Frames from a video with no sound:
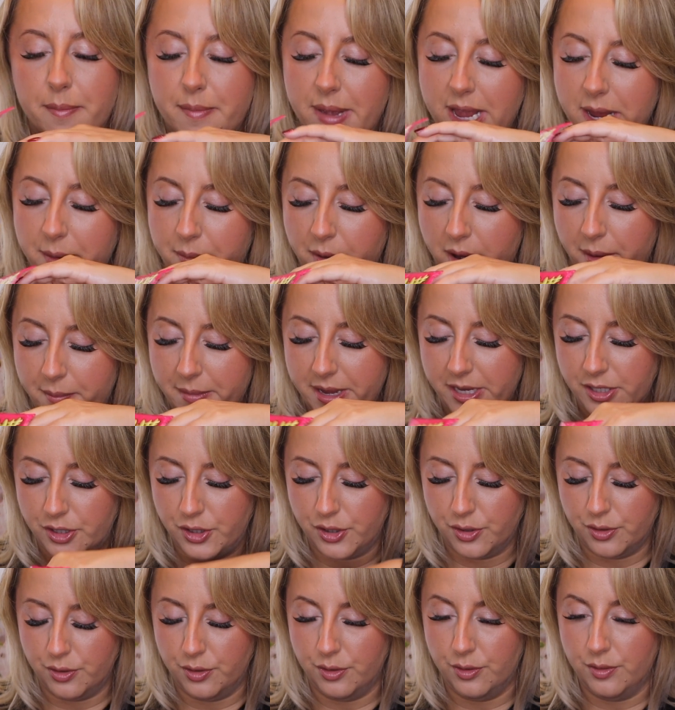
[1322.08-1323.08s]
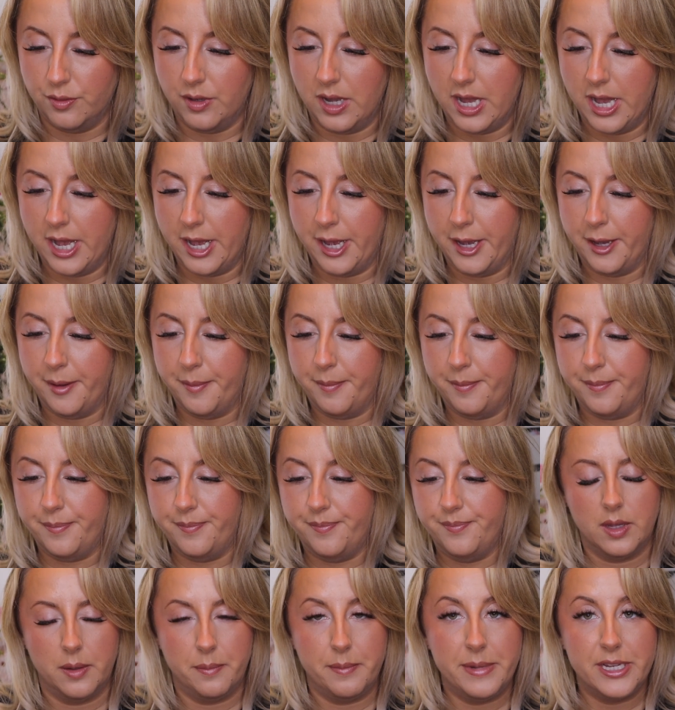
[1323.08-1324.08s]
Made by Mitchell
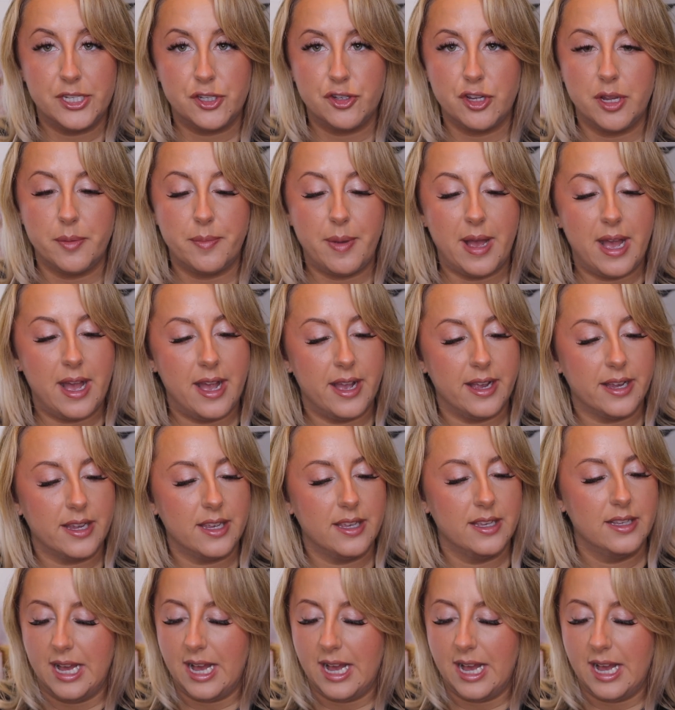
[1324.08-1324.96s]
mystery bag,